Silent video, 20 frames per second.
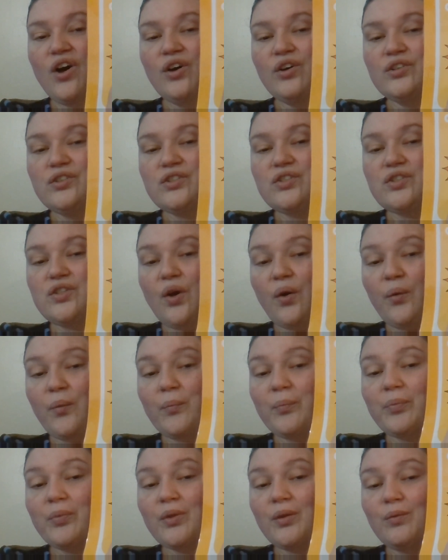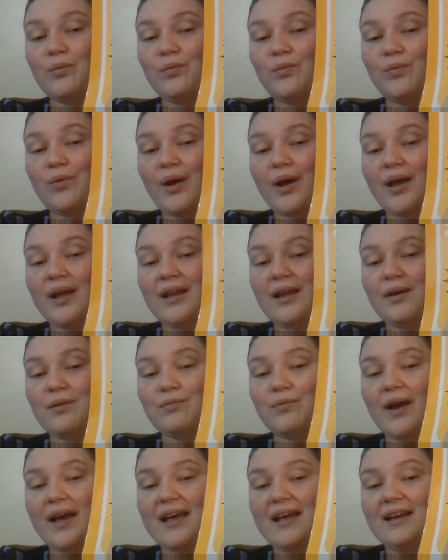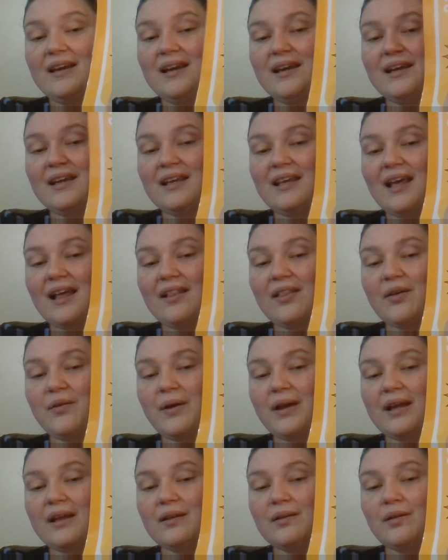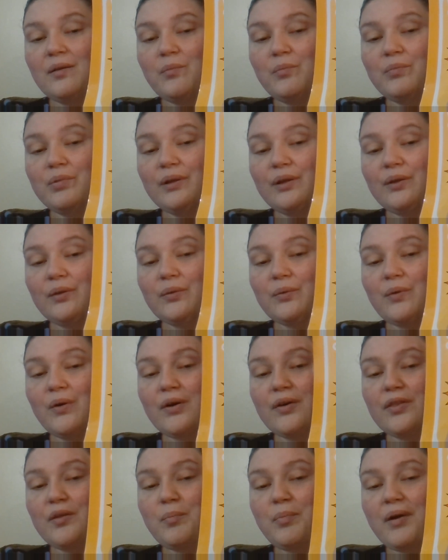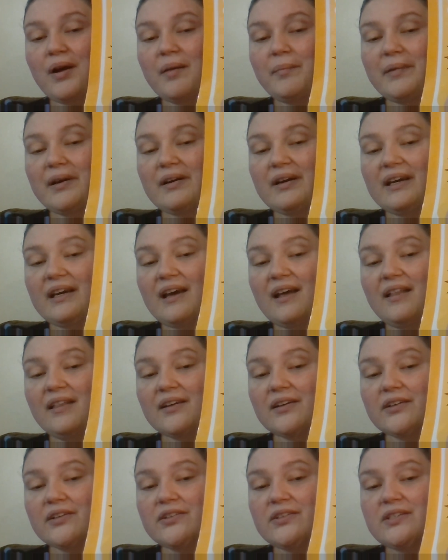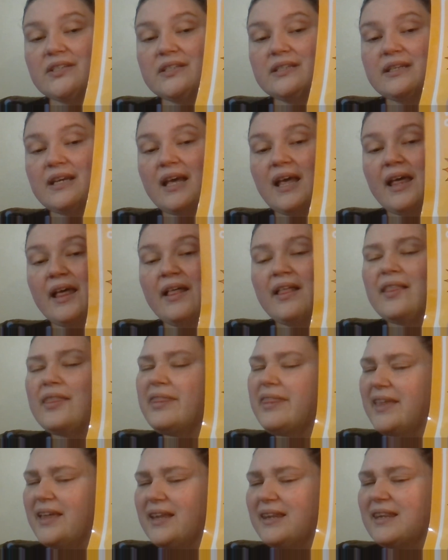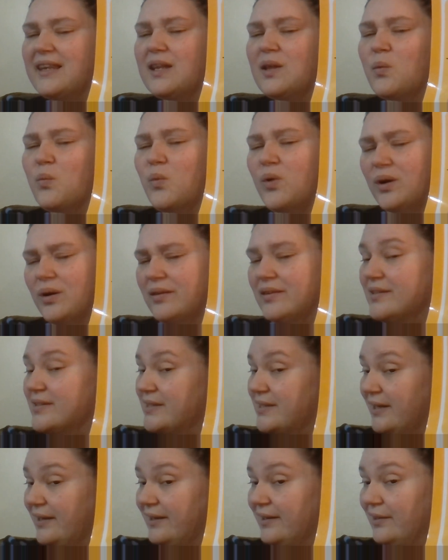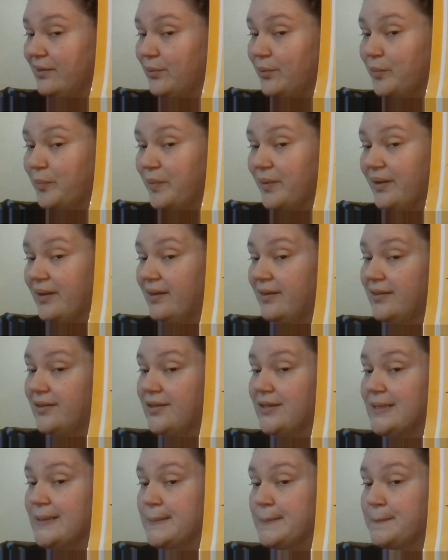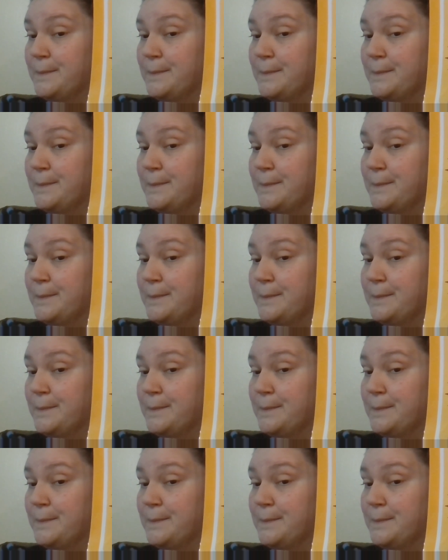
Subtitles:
So, red, yellow, and blue are the primary colors. Then what are the second group of colors?